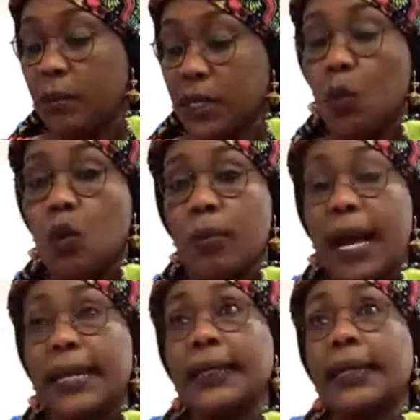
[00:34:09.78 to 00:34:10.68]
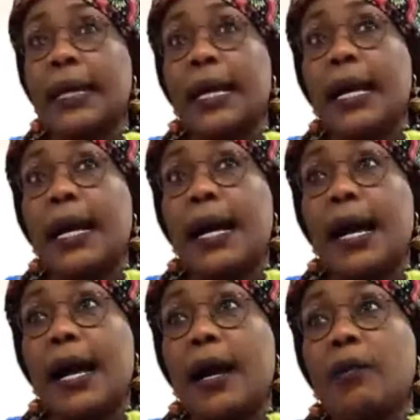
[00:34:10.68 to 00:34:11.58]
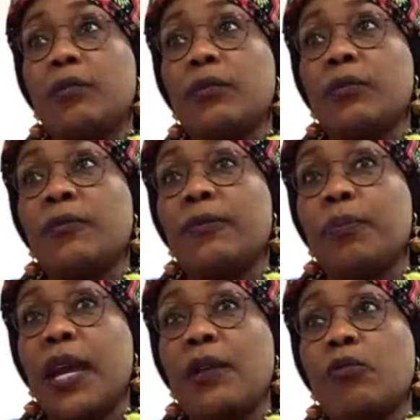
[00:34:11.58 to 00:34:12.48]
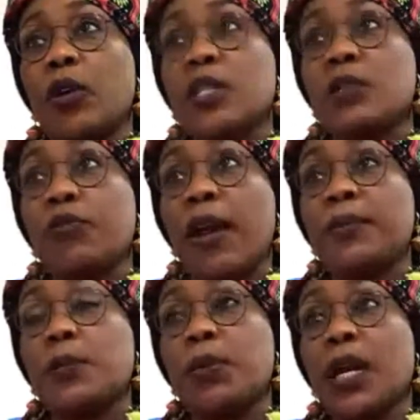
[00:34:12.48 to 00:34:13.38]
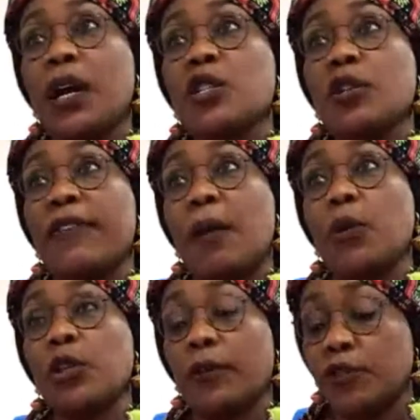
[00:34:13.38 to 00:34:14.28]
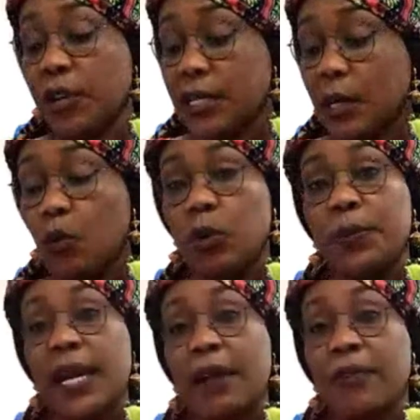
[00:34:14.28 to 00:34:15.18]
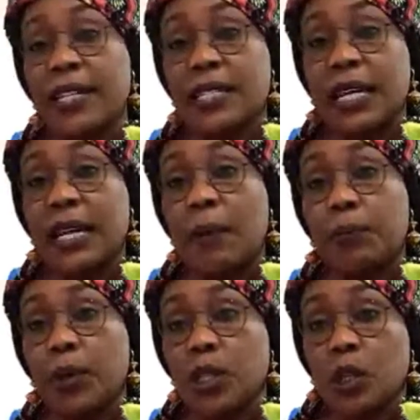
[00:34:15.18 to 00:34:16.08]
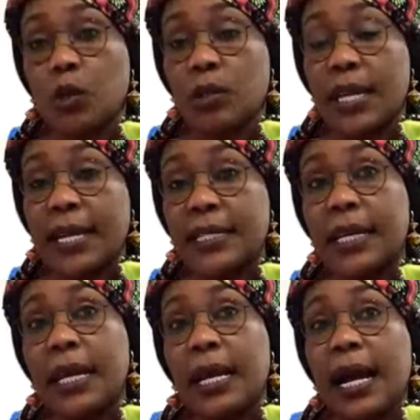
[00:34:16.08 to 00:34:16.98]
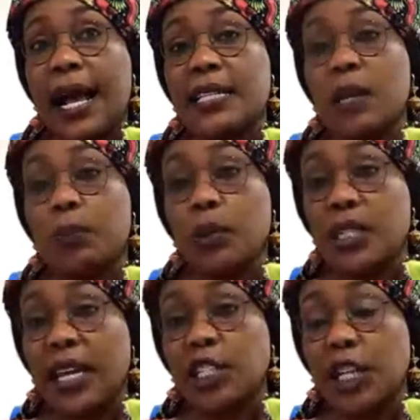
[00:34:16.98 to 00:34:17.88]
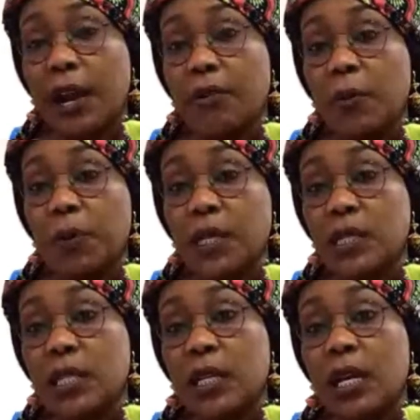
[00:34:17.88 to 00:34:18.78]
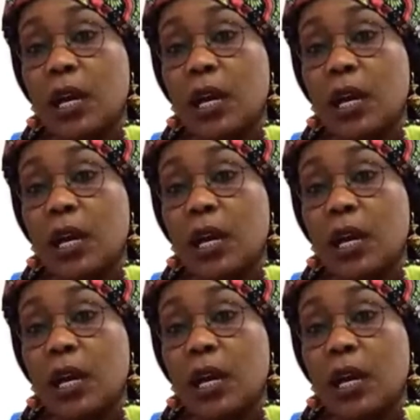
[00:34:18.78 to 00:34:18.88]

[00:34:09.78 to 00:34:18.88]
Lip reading: a woman was raped because of her mode of dressing will be arrested and prosecuted as a potential rapist,